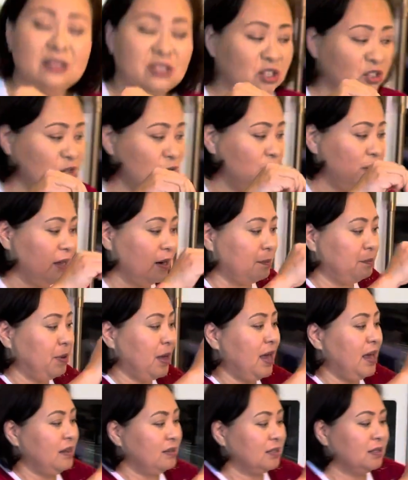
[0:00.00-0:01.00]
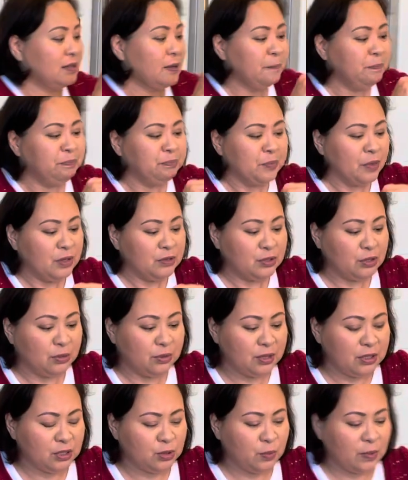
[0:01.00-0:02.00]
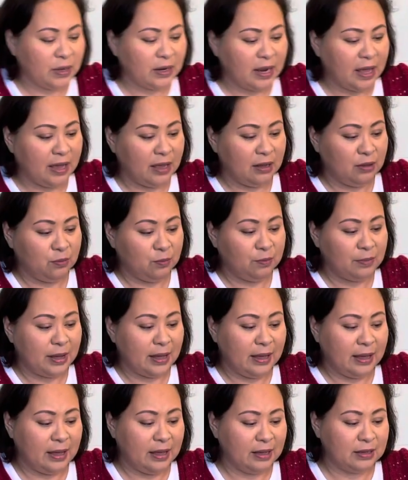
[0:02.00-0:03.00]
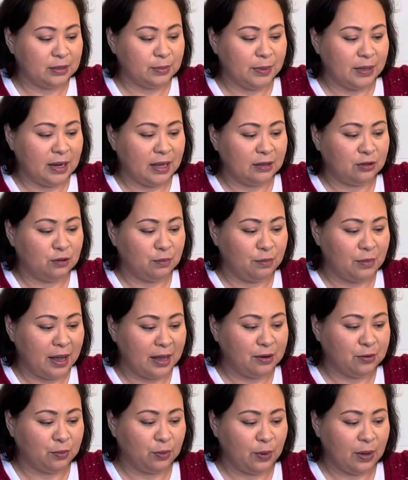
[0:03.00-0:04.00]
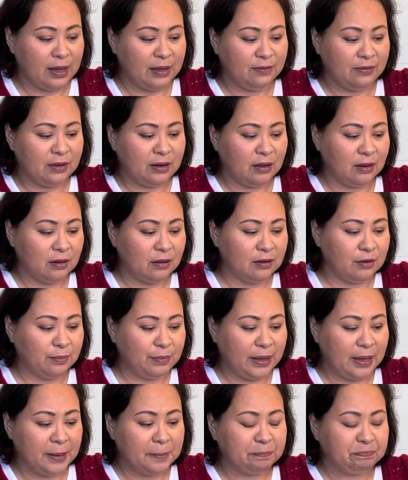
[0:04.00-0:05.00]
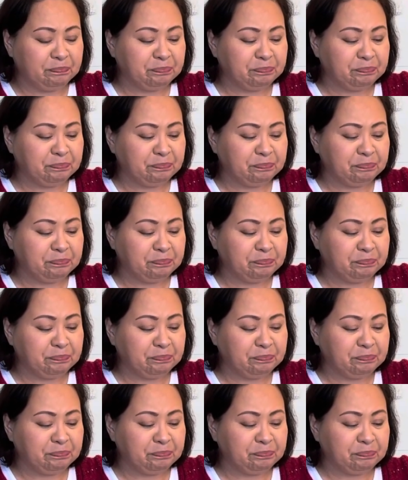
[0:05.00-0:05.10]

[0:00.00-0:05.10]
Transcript: you get a paste. So this one, my husband had to microwave it a little bit